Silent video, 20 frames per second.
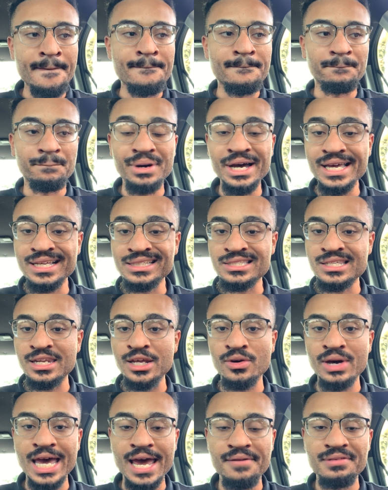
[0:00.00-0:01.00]
but
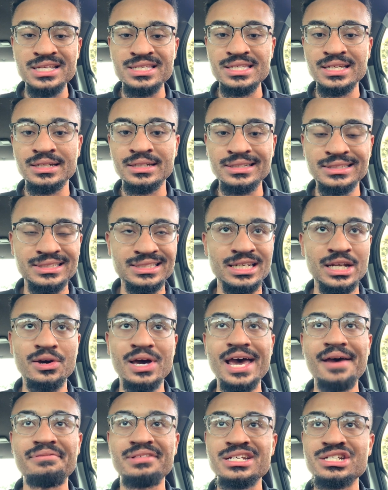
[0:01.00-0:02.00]
still have
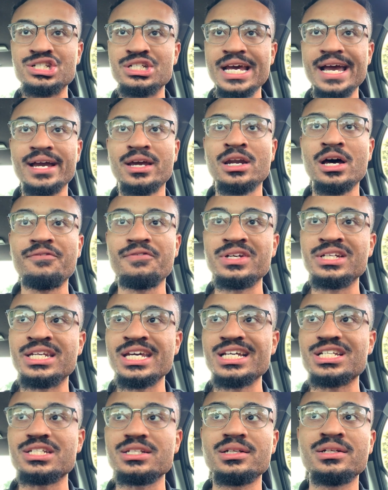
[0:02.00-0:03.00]
this jacking off
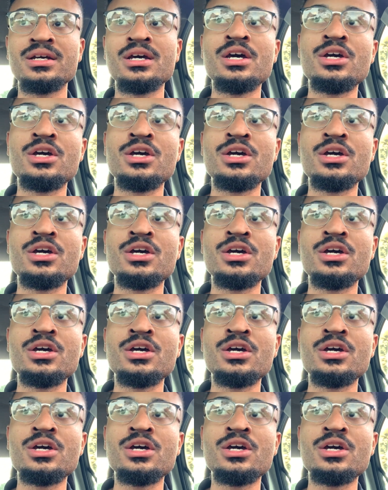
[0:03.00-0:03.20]
addiction.